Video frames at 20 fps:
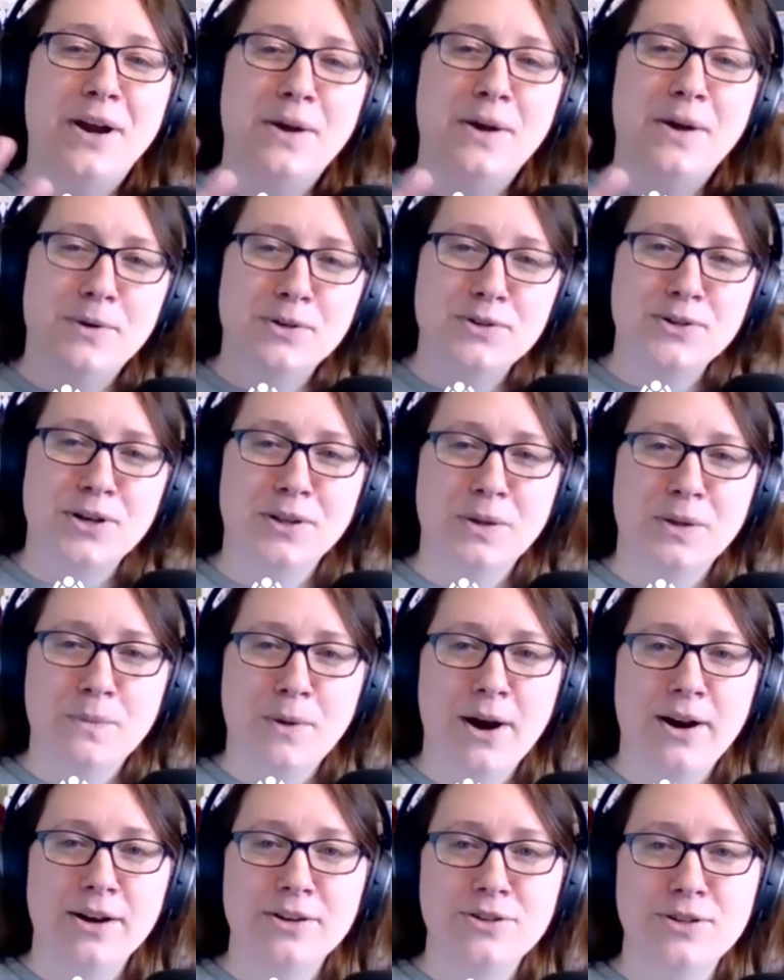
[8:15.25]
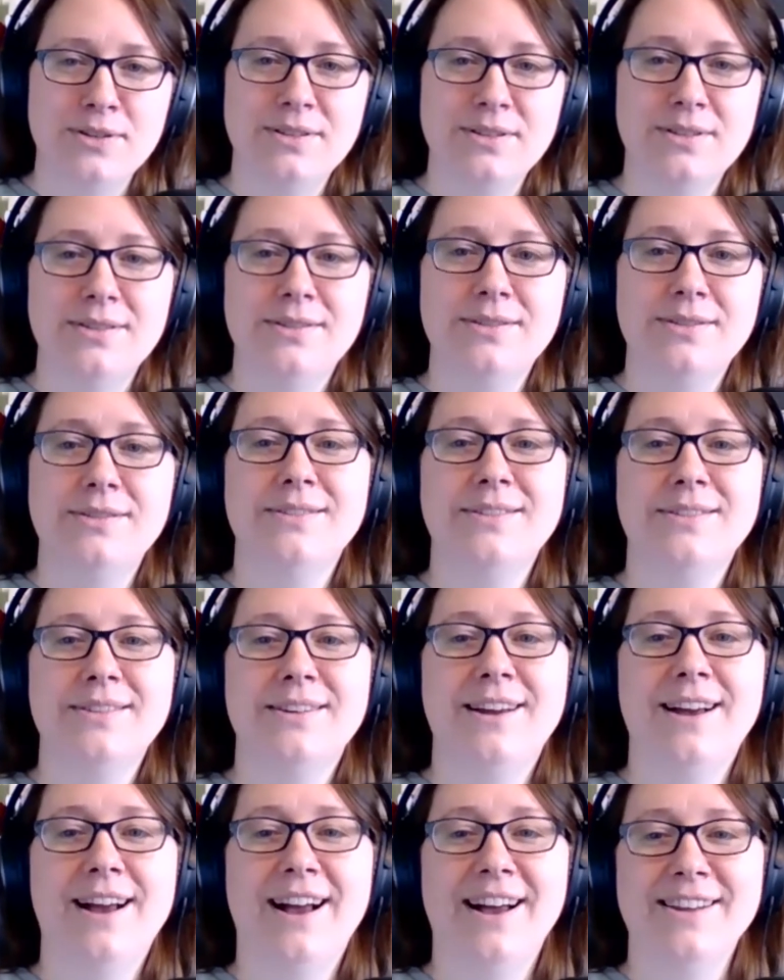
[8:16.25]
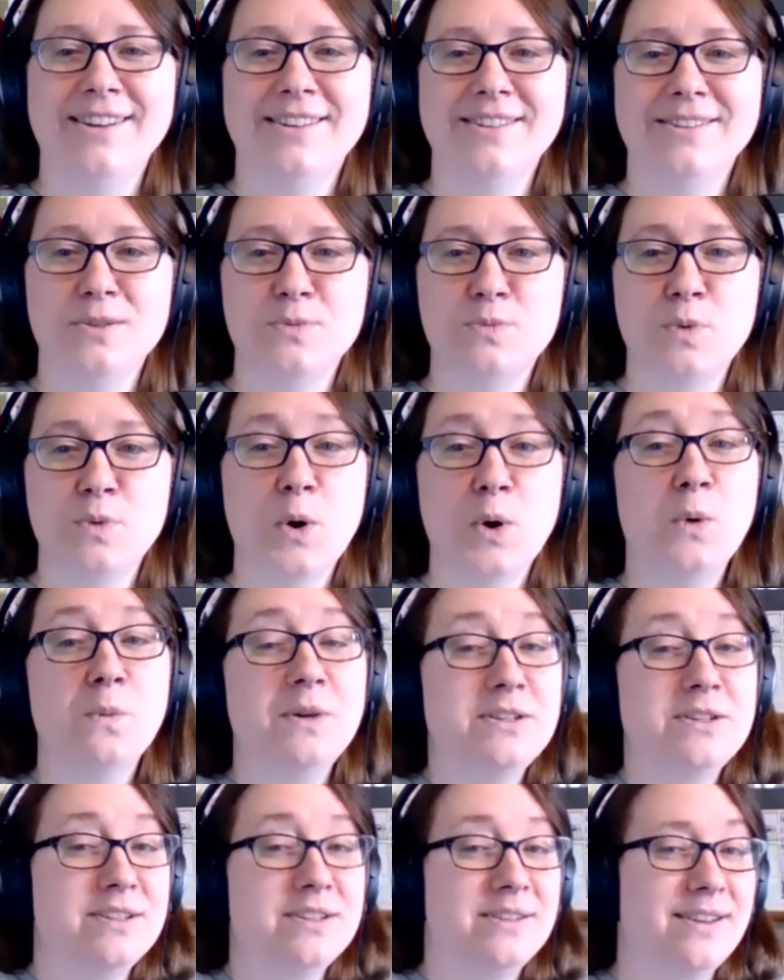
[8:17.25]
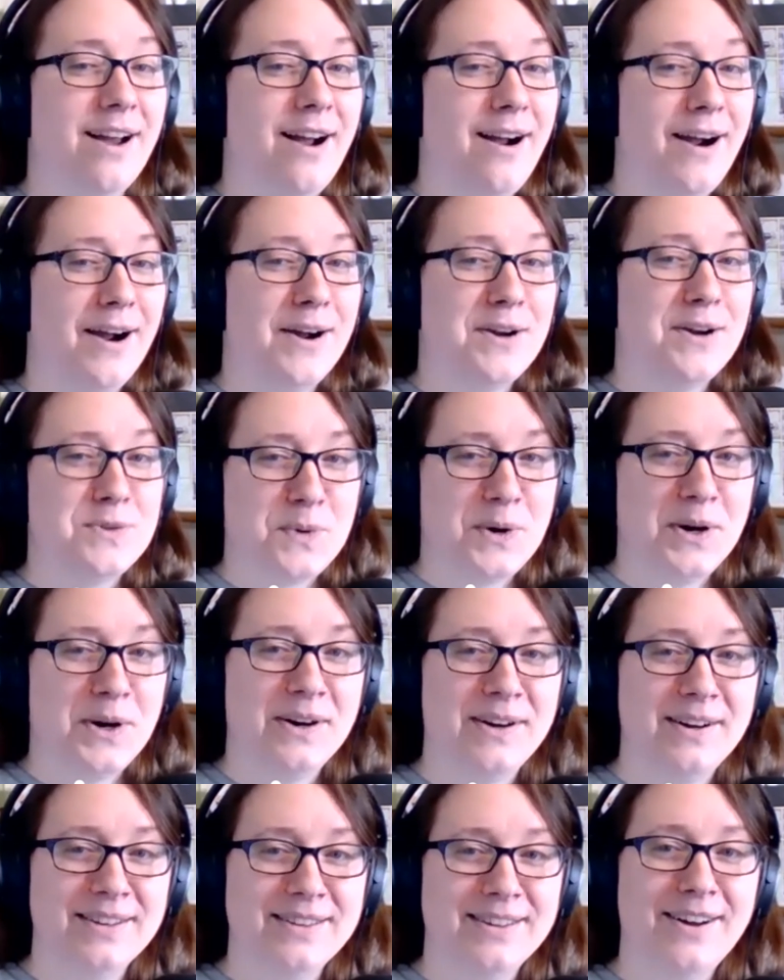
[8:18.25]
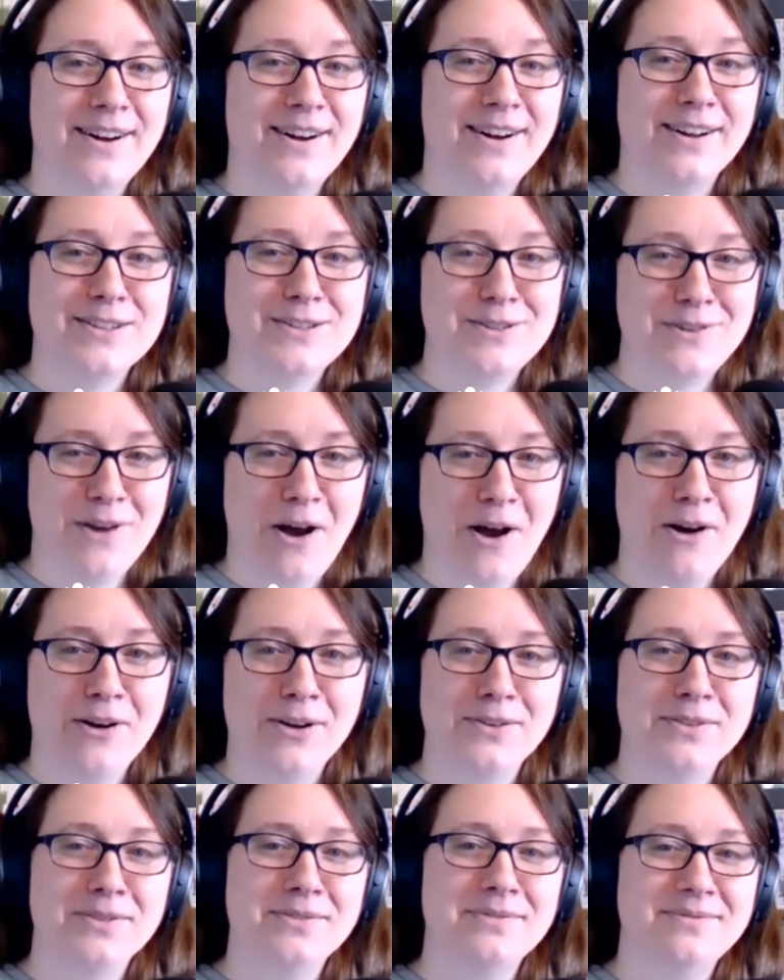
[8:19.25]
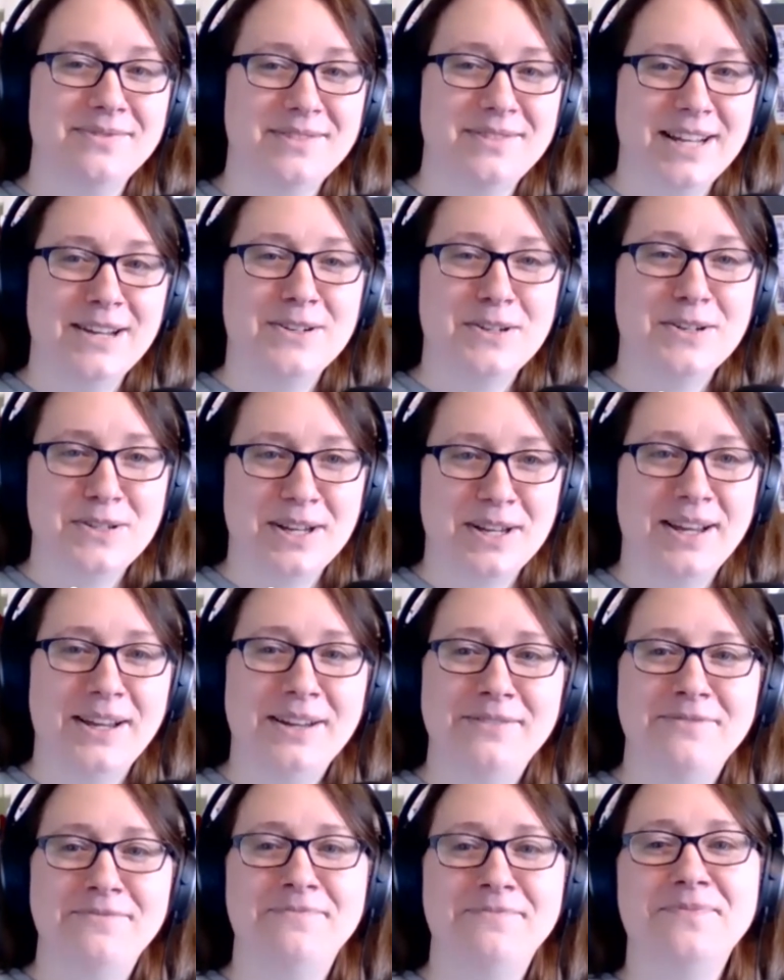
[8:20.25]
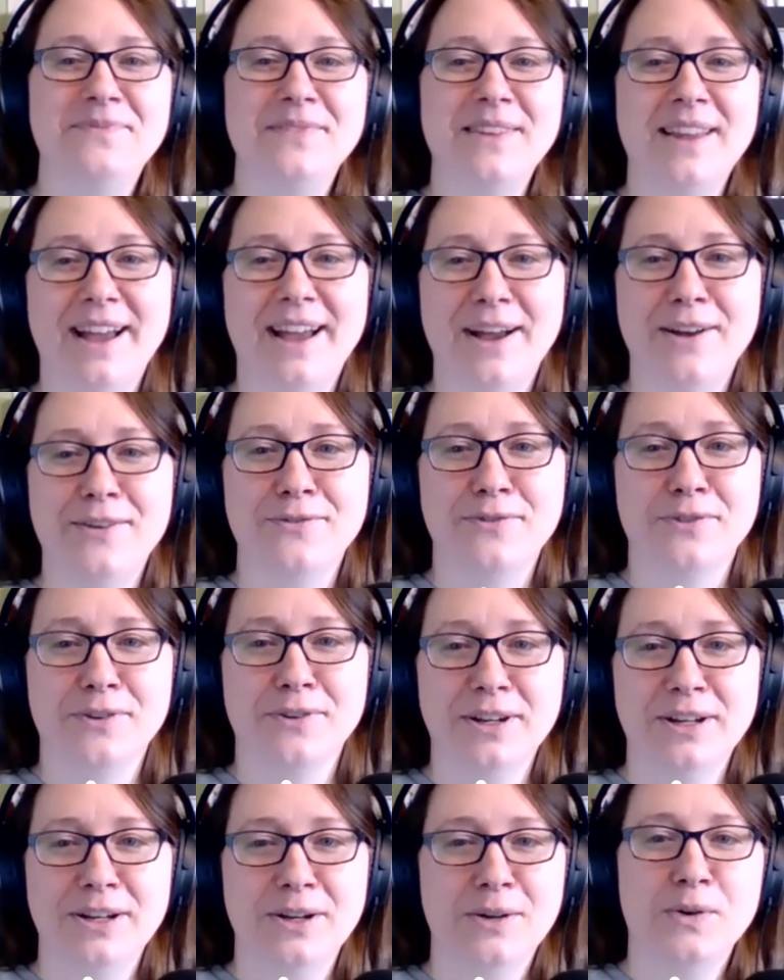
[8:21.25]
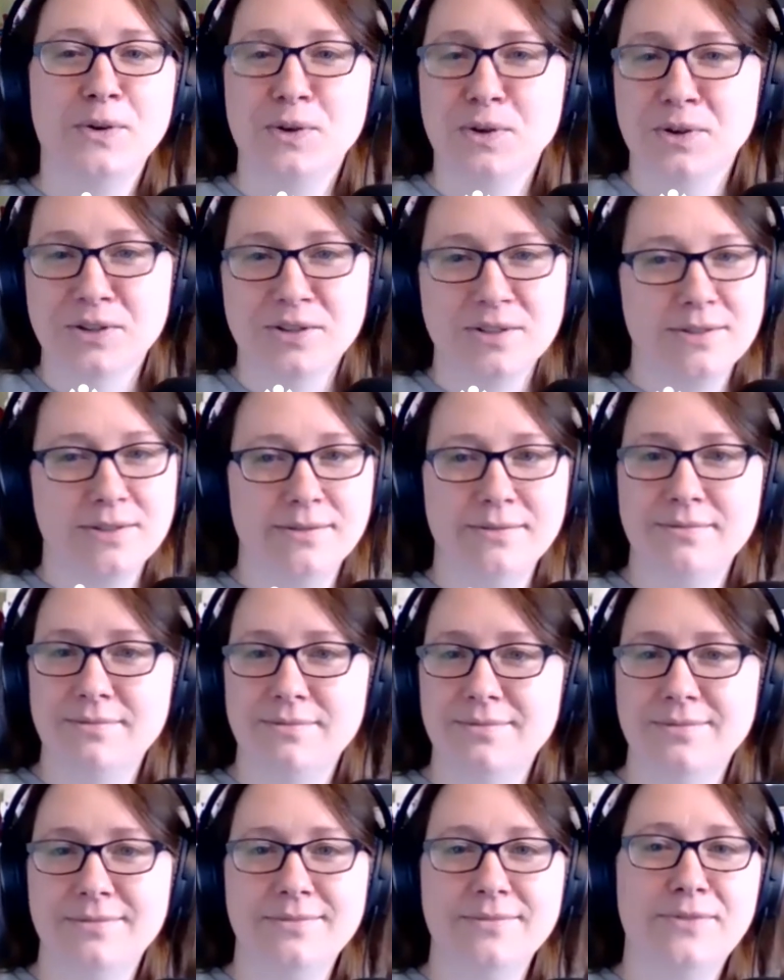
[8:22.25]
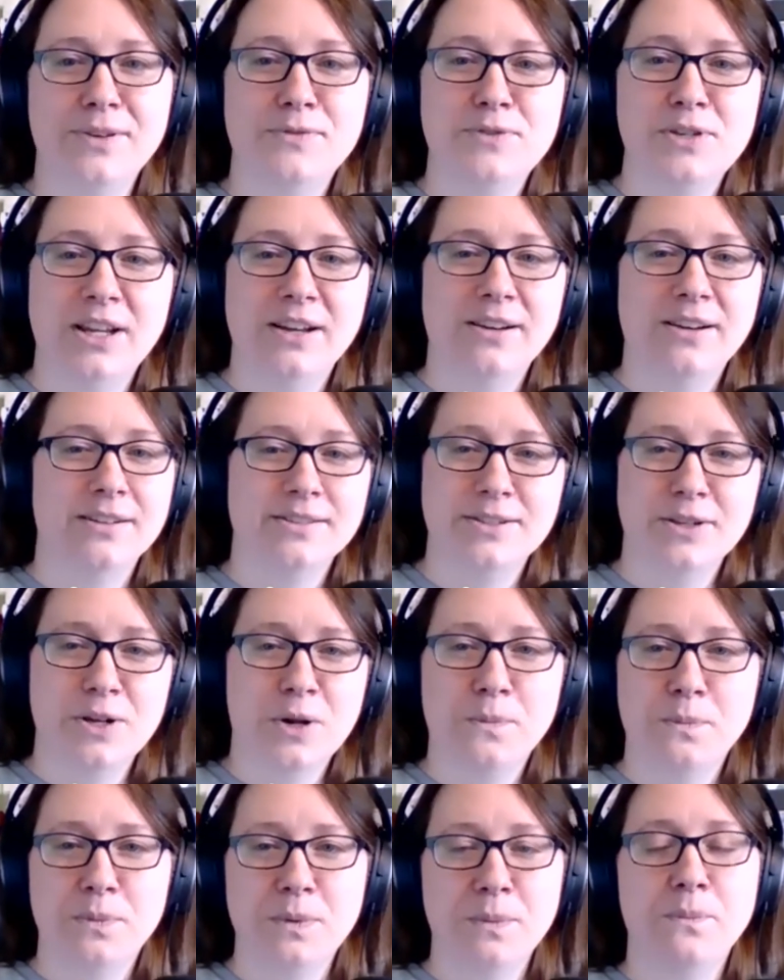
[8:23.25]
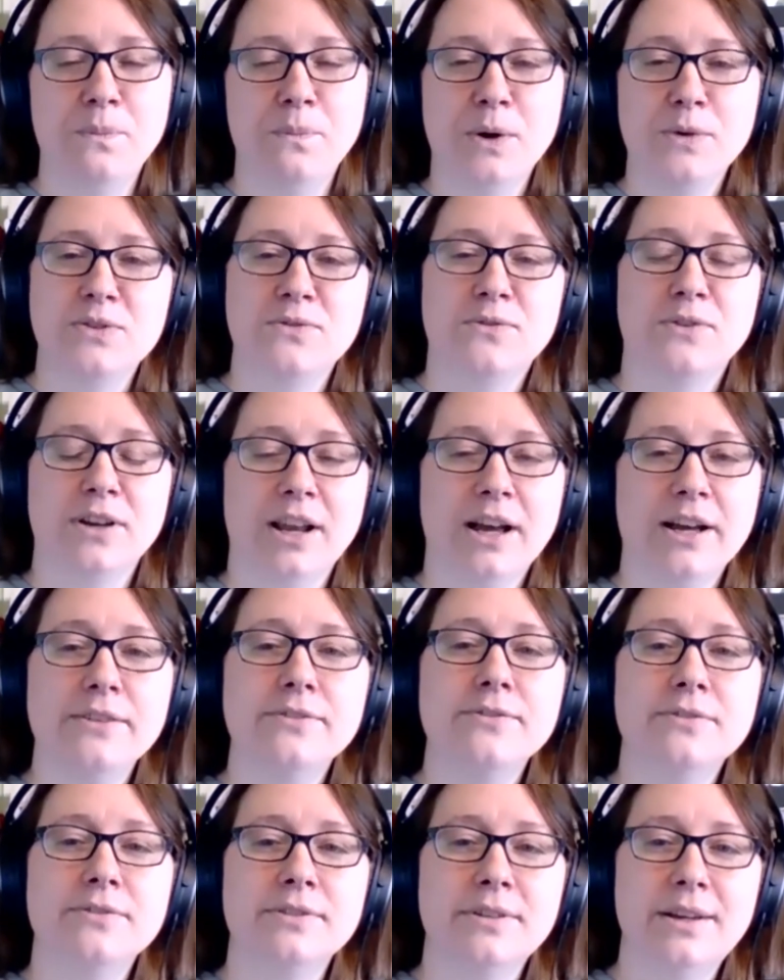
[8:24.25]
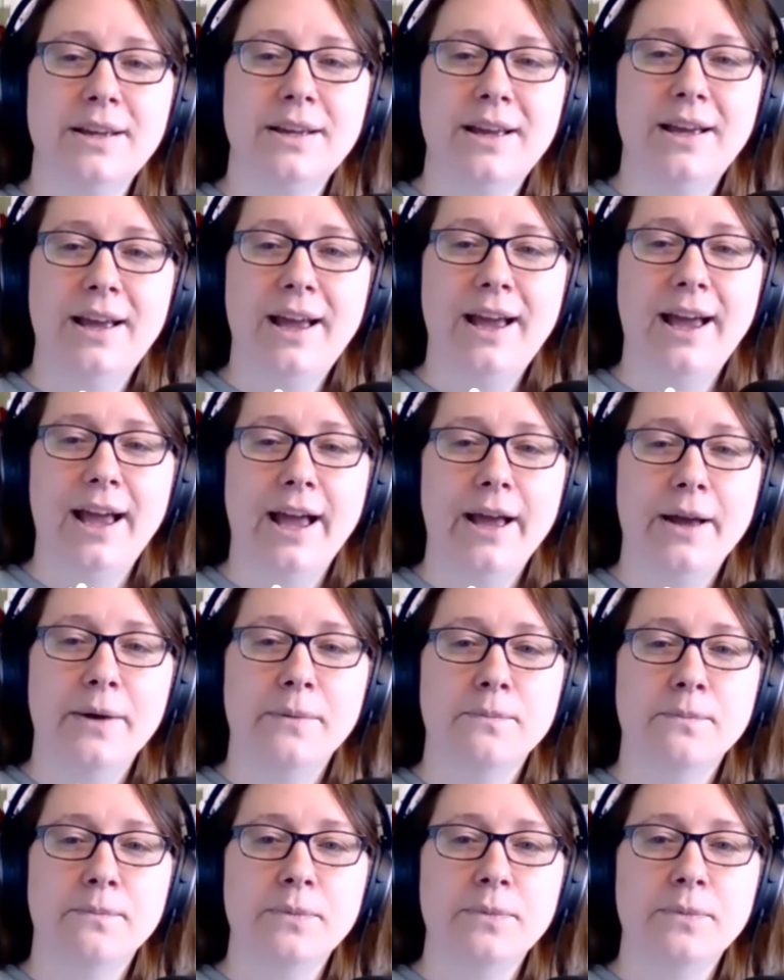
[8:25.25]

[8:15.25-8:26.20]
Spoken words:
who kind of feels very much on the margins and probably did the hard work and the hard slog day to day for, you know, a good 50 years, you know, most of her life. And